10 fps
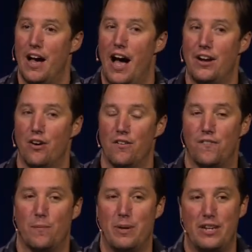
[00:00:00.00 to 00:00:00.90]
I know
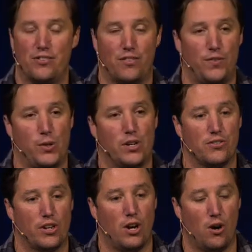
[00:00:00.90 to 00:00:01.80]
for me, just a few years
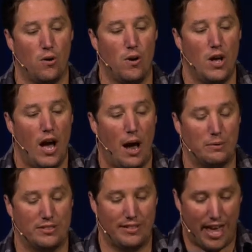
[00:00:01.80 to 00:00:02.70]
ago, I
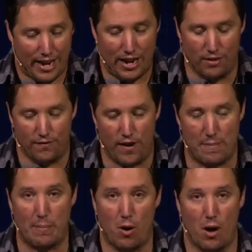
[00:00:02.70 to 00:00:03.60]
was standing out in front of
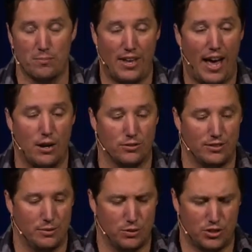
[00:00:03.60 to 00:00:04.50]
my mom's house,
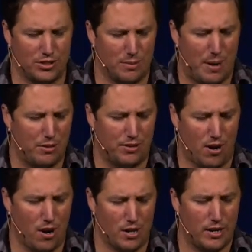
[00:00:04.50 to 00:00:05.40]
and it was just about
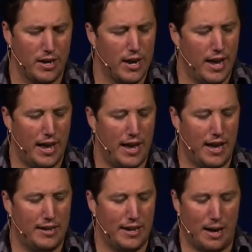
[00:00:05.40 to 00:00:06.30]
dark,
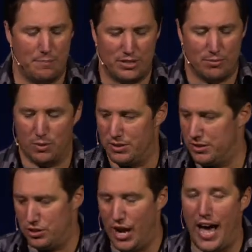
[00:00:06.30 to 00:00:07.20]
and we're
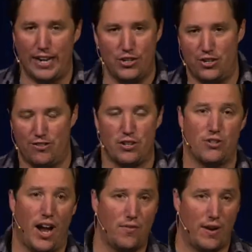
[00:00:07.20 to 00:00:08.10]
chatting. She's in her
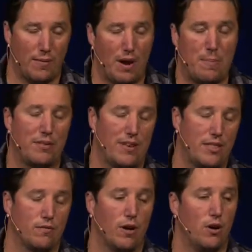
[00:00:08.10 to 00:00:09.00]
driveway. I'm right beside
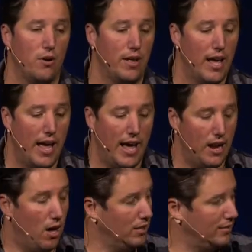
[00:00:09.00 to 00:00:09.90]
the road, and
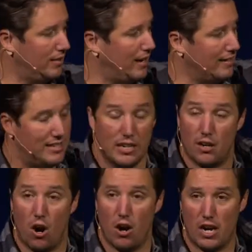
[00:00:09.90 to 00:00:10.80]
all of a sudden, I see a
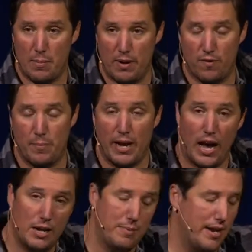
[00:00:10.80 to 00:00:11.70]
car coming up from
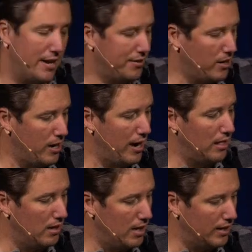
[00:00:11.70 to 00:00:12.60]
behind me, and I turn and I
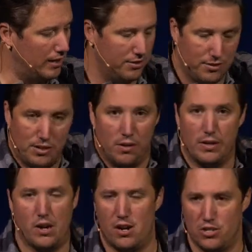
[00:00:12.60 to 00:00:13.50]
look, and
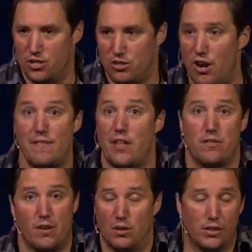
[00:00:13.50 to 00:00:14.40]
cars drive down the
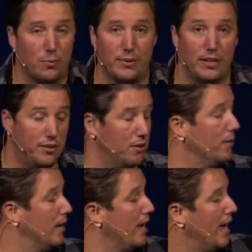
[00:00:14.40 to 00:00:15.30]
road. That's what they do.
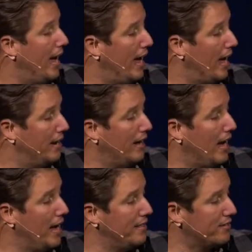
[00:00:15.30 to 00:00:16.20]
And
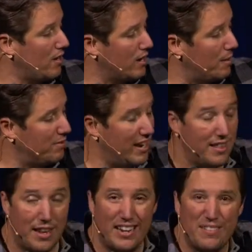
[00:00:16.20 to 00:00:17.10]
this car comes in,
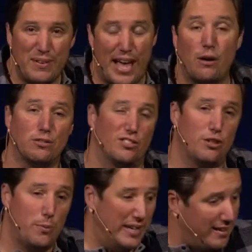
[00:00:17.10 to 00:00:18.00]
and then without
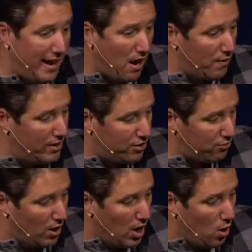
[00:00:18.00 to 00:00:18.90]
slowing down, it
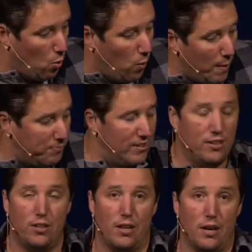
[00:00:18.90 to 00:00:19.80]
just whips
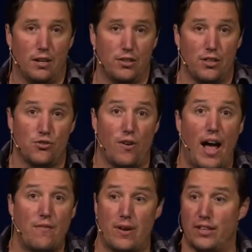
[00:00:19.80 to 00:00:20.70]
into the
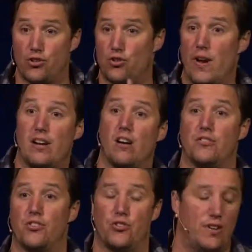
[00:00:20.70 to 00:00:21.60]
driveway that's straight
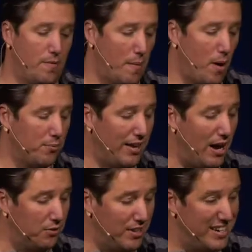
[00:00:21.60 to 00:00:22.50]
across the street from my mom's
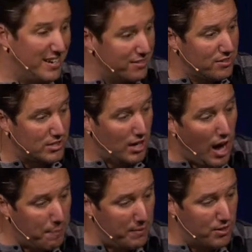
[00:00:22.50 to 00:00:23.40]
house, and it doesn't
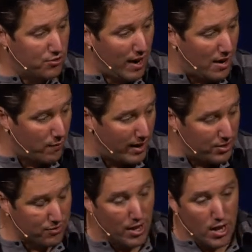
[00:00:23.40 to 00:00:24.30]
stop in the driveway. It
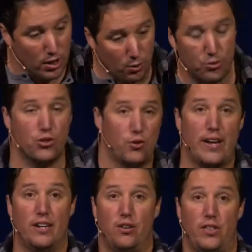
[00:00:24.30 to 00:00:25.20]
just goes
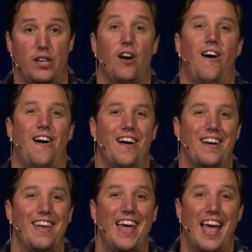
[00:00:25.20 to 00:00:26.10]
straight into the
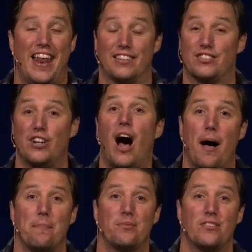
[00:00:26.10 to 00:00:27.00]
yard, and it
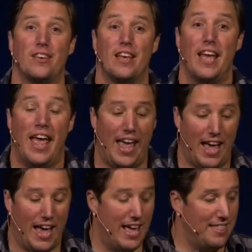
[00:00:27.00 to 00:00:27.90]
stops.
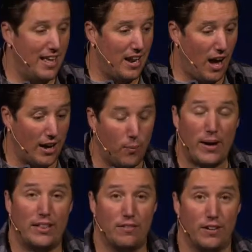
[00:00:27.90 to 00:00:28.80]
And then I
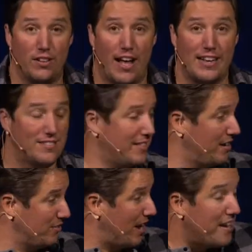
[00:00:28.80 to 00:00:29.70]
quickly realized that
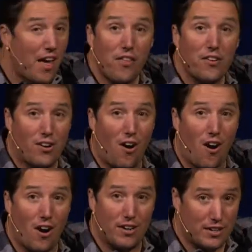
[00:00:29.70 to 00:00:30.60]
there's another
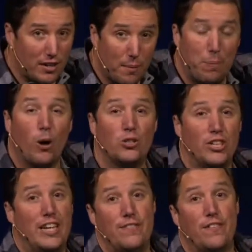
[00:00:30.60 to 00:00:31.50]
car
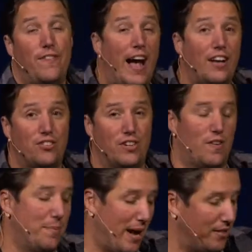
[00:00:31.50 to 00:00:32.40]
approaching even faster
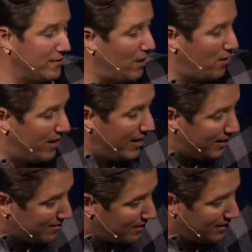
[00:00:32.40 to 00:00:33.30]
from down the road, and
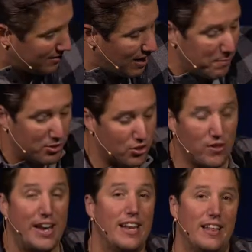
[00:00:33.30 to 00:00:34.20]
it's coming
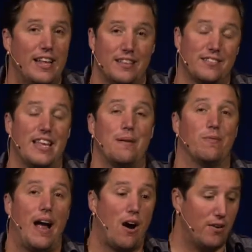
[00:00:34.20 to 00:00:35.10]
straight in the same
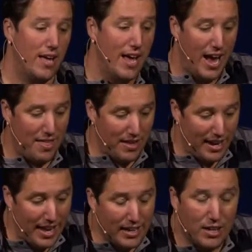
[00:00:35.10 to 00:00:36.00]
route, and then
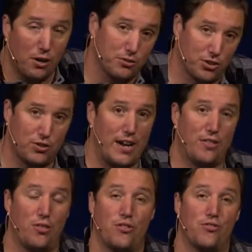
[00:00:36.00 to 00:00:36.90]
it goes straight
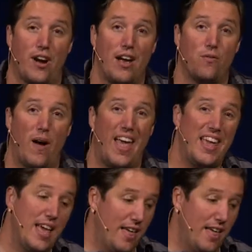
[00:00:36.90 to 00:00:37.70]
through the driveway.